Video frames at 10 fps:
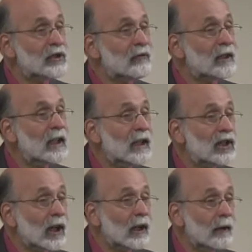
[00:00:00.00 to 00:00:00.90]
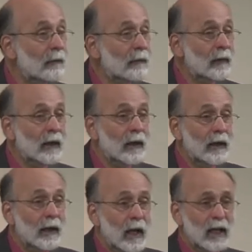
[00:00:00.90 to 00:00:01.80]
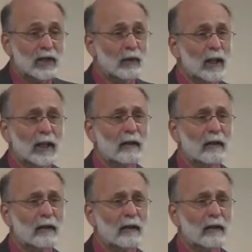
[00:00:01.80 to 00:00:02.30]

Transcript: strategic. And it's really